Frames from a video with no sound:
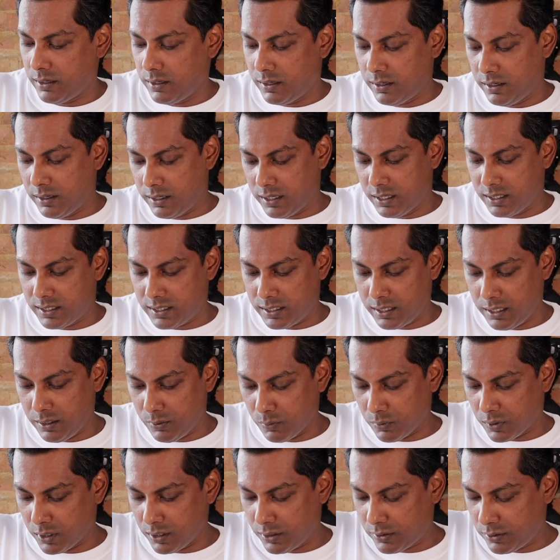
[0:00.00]
and you can see
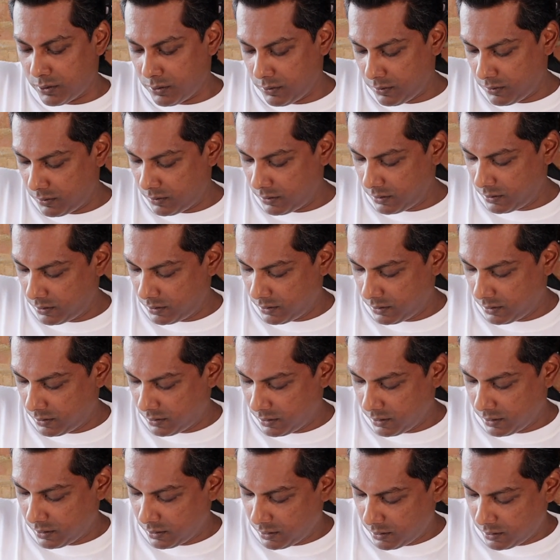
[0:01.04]
one, two,
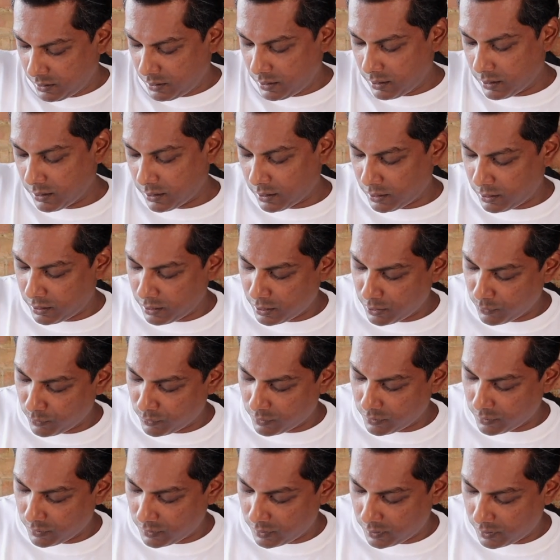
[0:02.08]
and the other
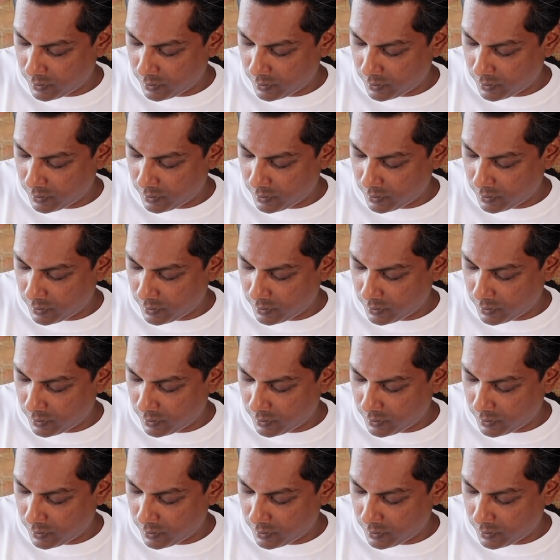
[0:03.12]
one,